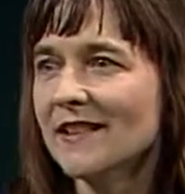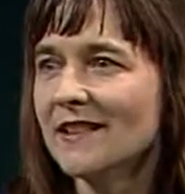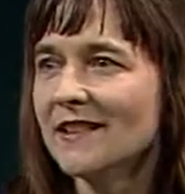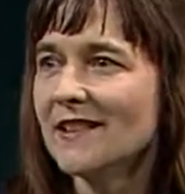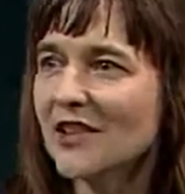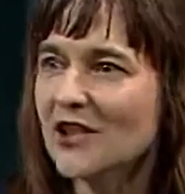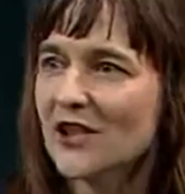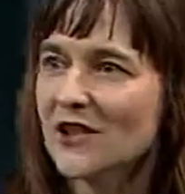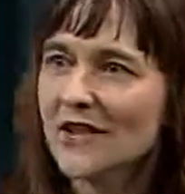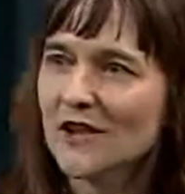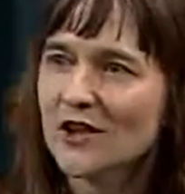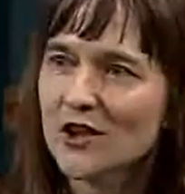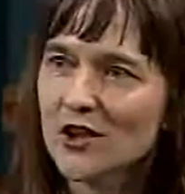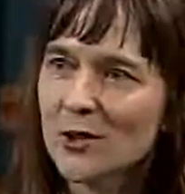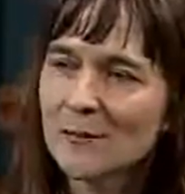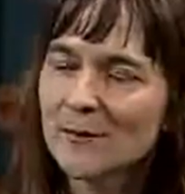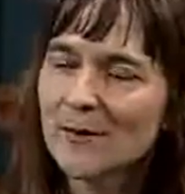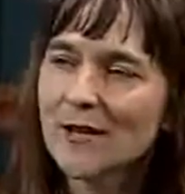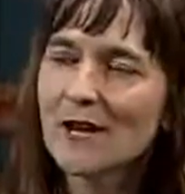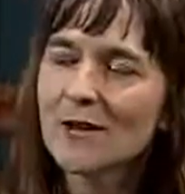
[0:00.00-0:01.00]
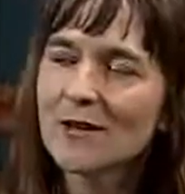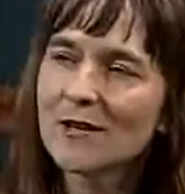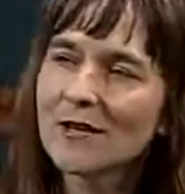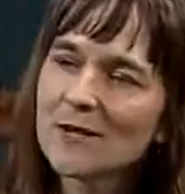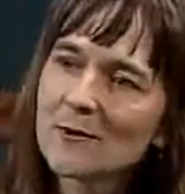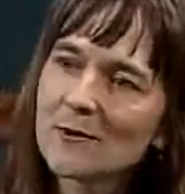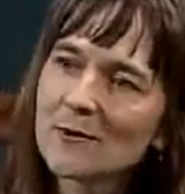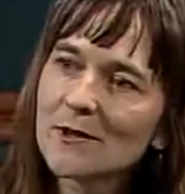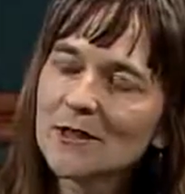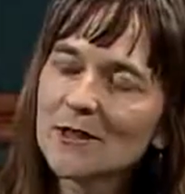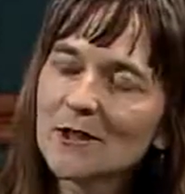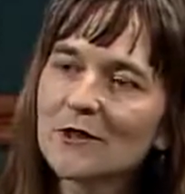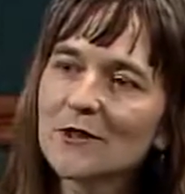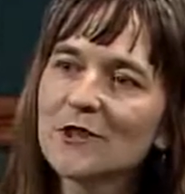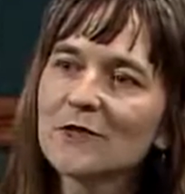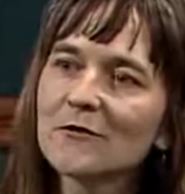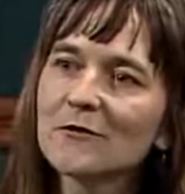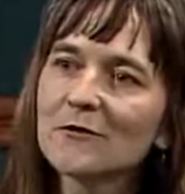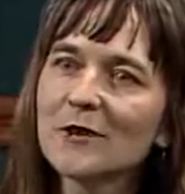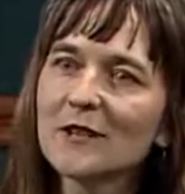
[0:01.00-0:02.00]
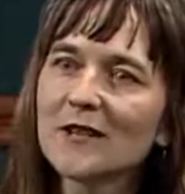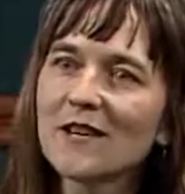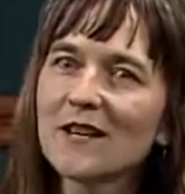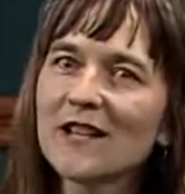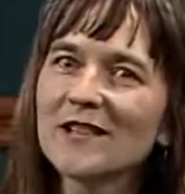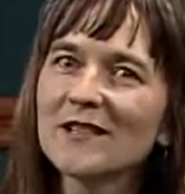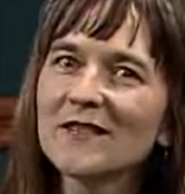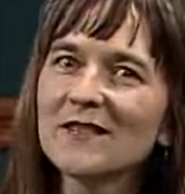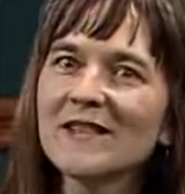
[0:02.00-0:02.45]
Nietzsche thinks Schopenhauer is really looking for a kind